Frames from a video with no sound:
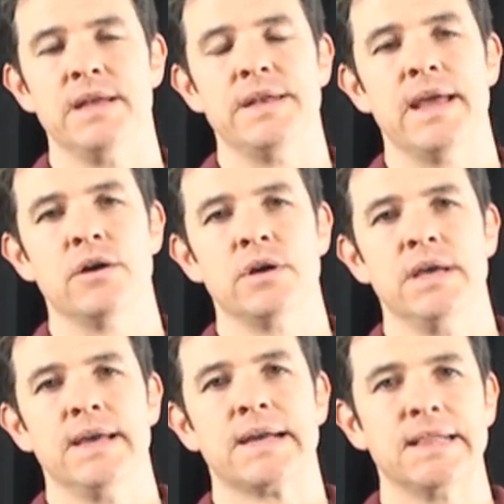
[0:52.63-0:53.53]
Now,
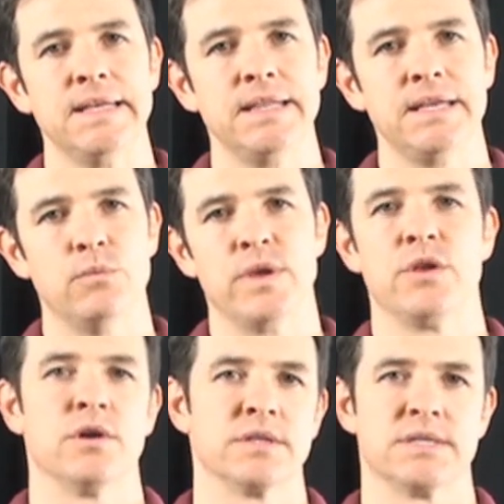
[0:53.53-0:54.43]
clearly we're
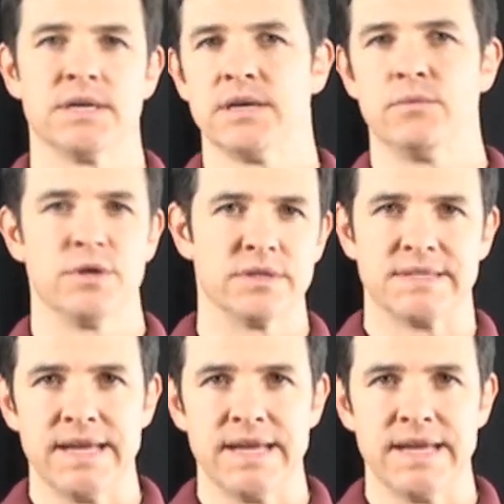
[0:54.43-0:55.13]
not